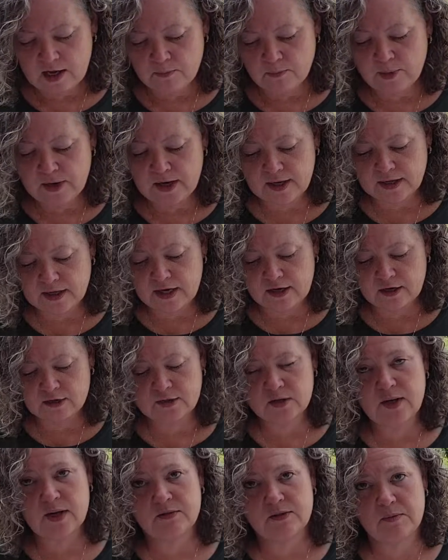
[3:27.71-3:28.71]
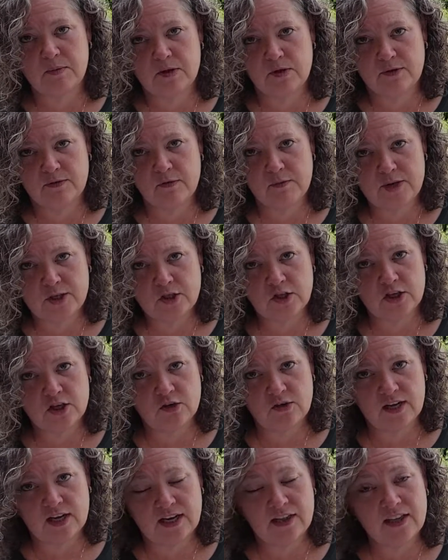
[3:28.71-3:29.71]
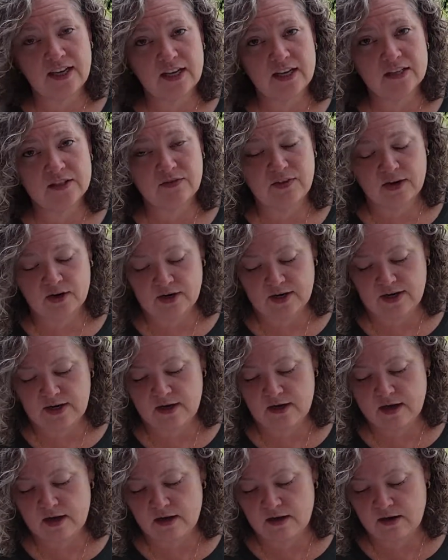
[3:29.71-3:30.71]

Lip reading: But I also have some other information here that I think is very